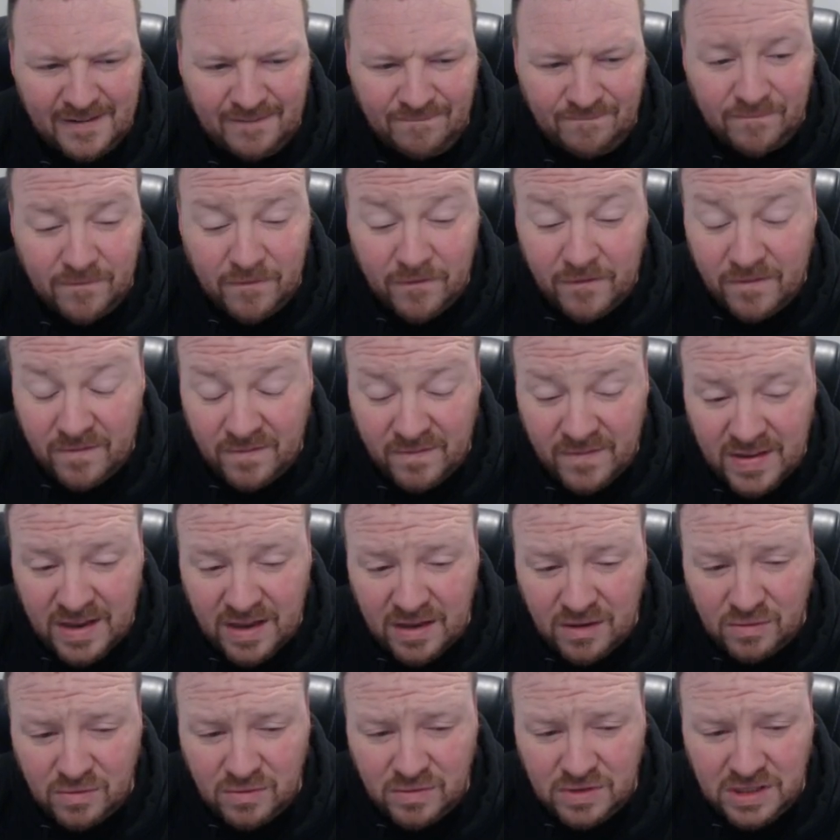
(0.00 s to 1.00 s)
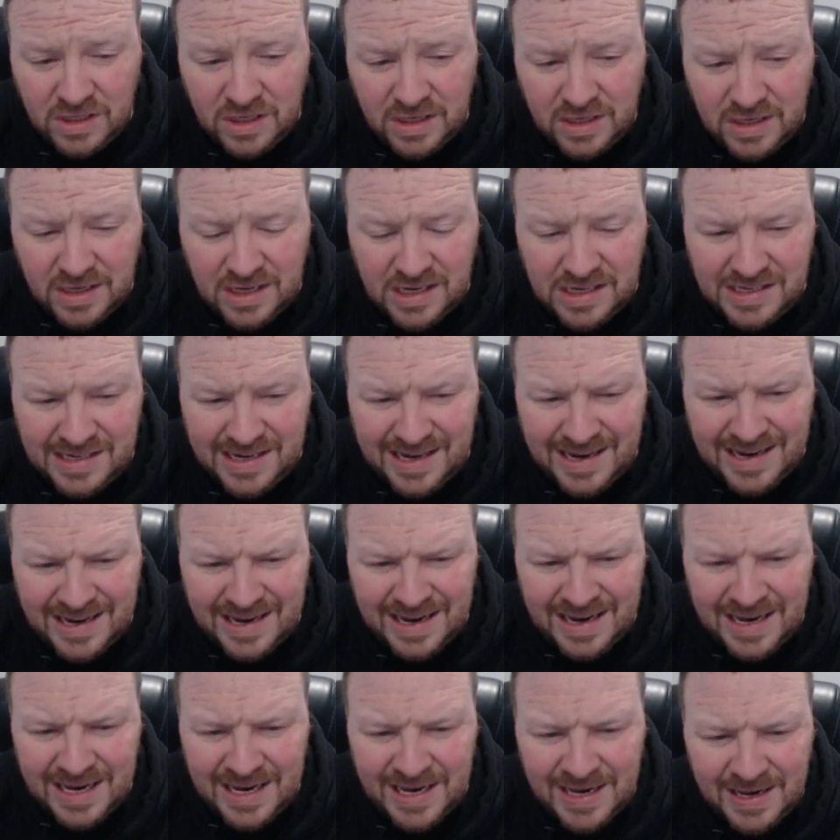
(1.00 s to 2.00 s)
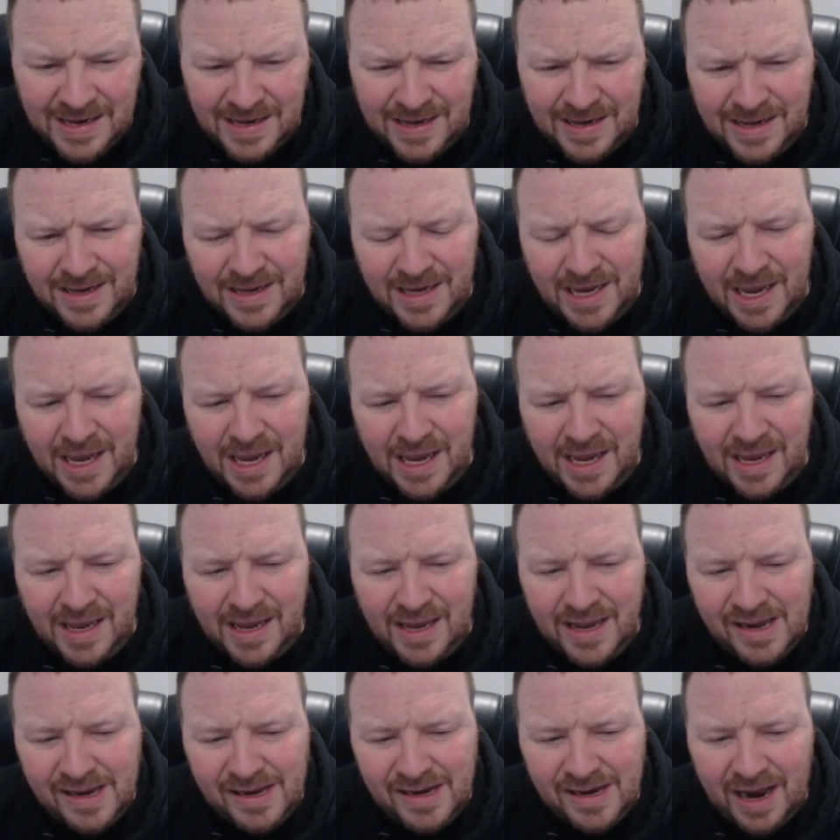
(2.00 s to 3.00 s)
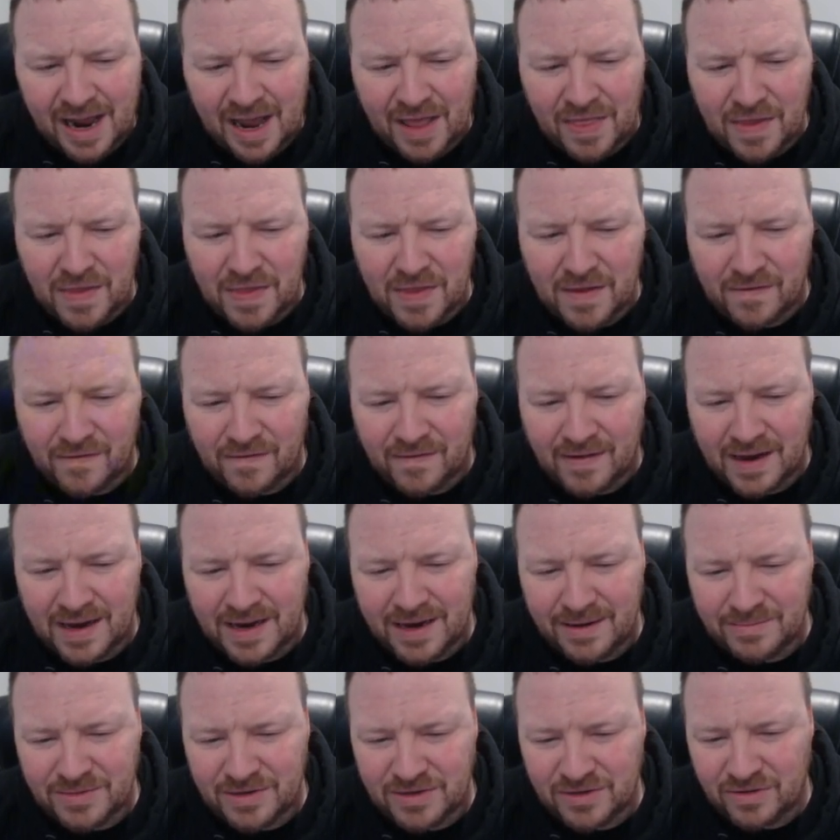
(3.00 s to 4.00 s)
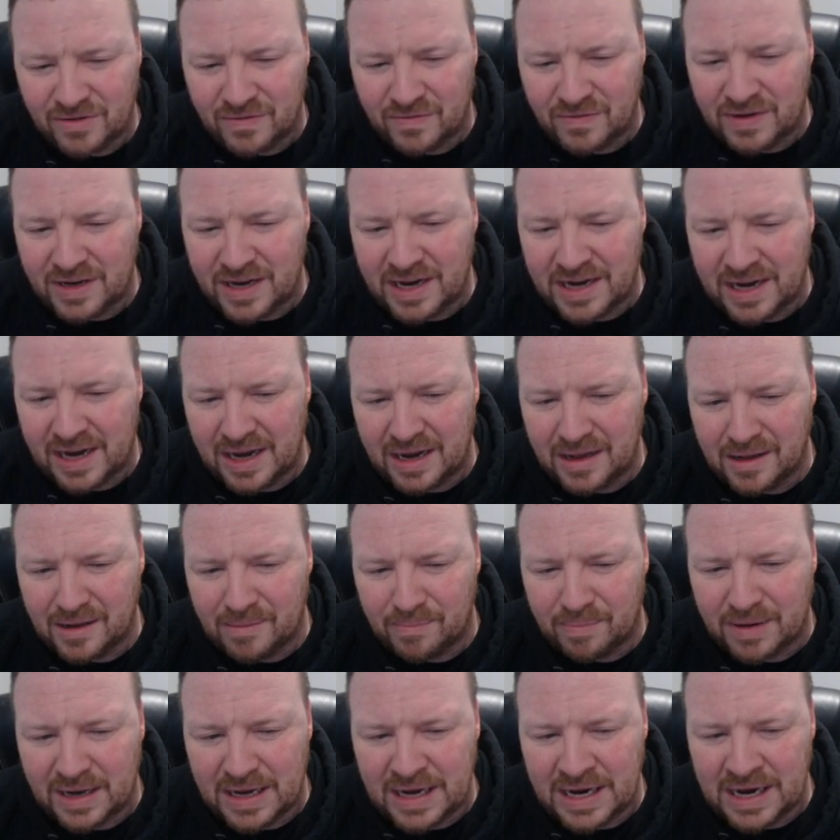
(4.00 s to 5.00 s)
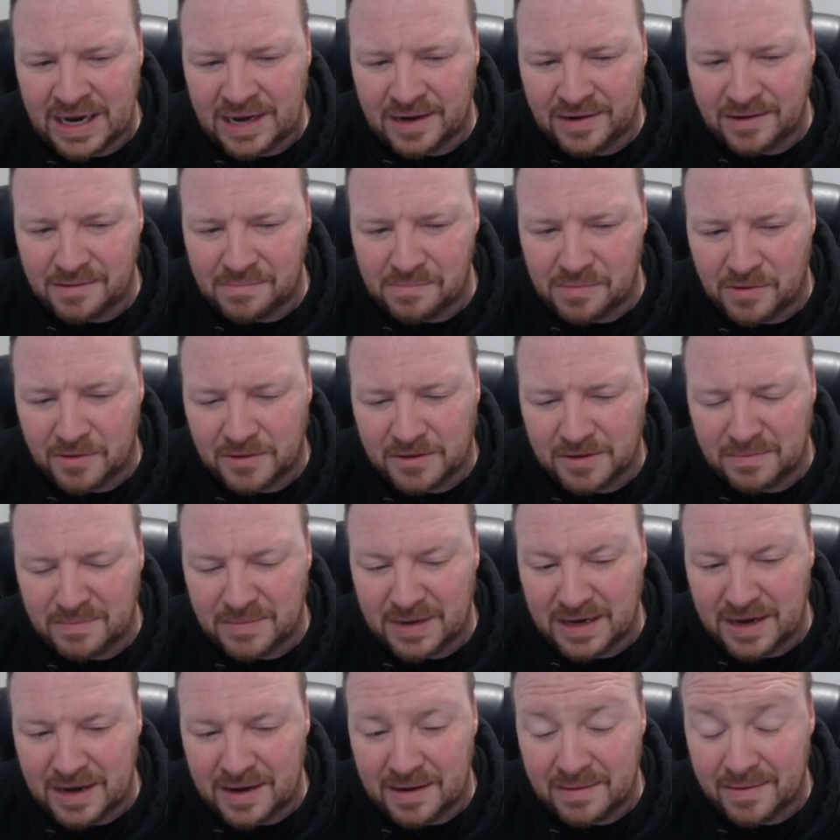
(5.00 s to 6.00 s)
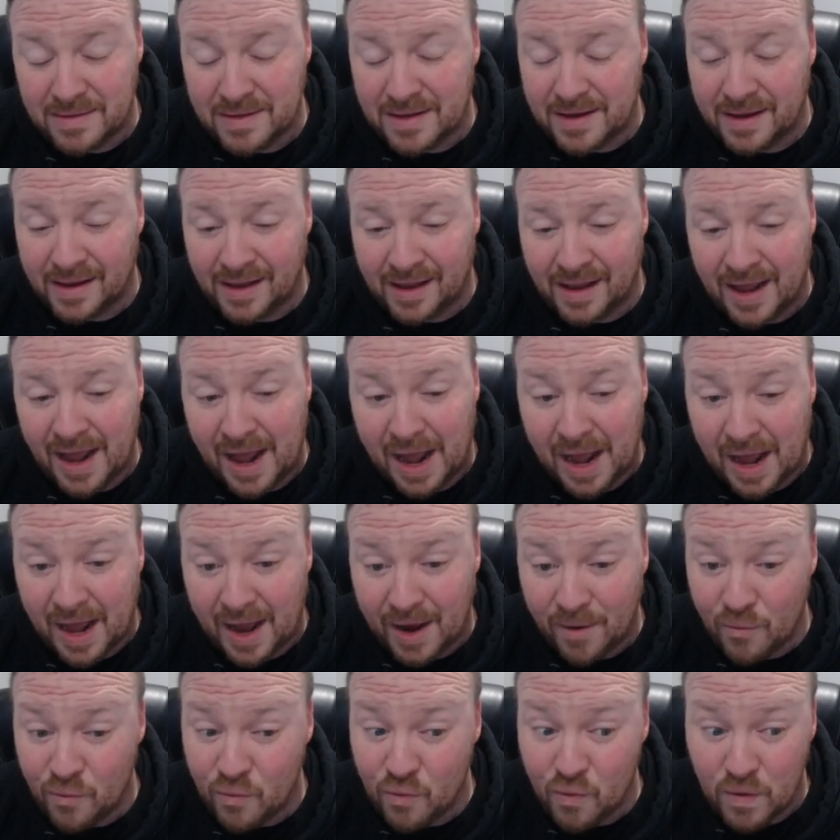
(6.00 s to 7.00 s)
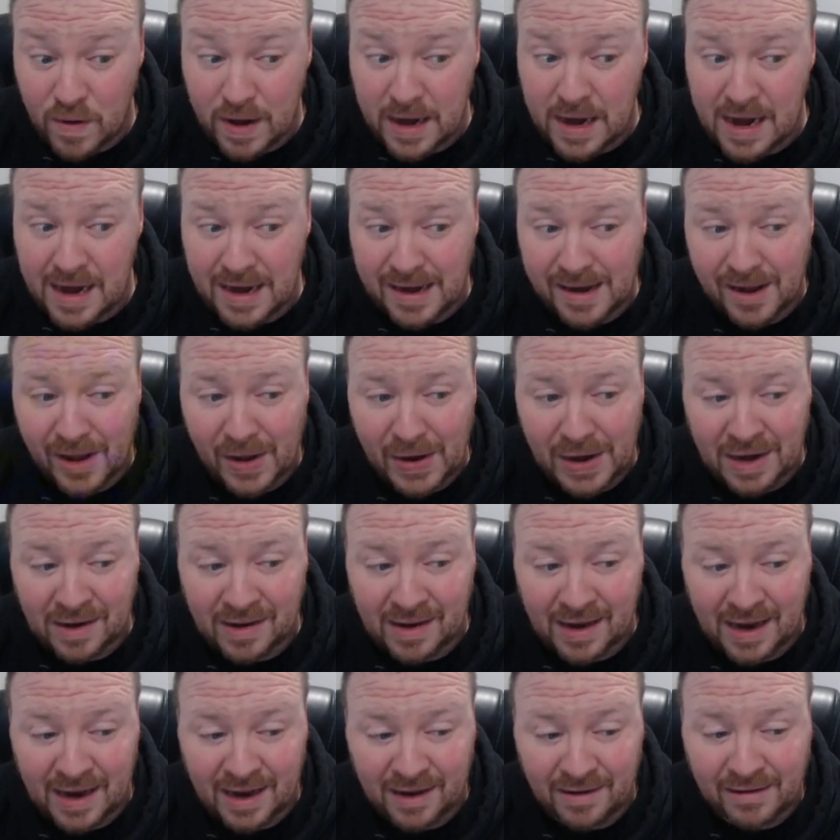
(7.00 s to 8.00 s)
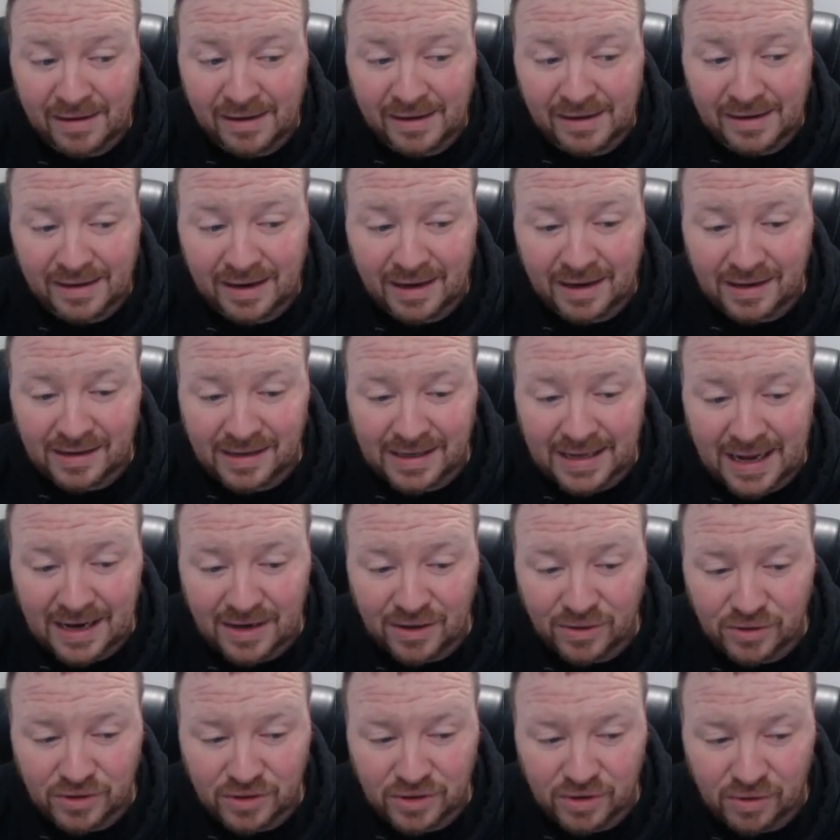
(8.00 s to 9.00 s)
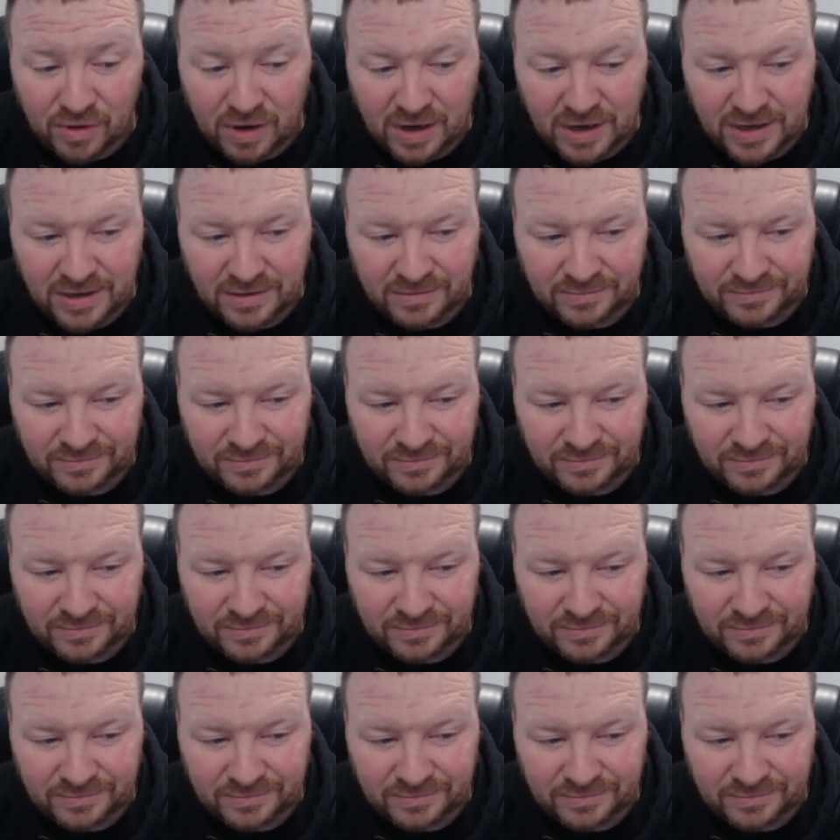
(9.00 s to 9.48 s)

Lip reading: feel to this here. And then the flame sort of licking the blade at the bottom there. I really like that. That looks great.